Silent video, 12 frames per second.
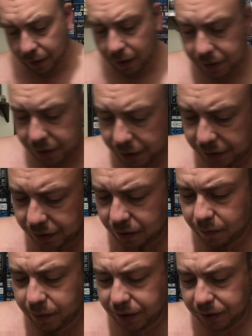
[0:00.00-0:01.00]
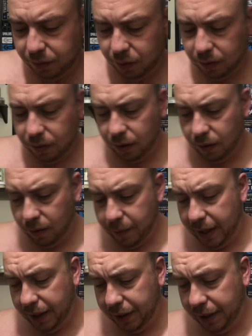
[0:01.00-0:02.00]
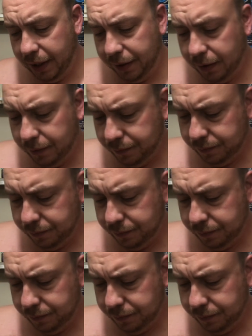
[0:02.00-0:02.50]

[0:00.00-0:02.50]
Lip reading: thirsty this is gonna be, so we're gonna learn about it together.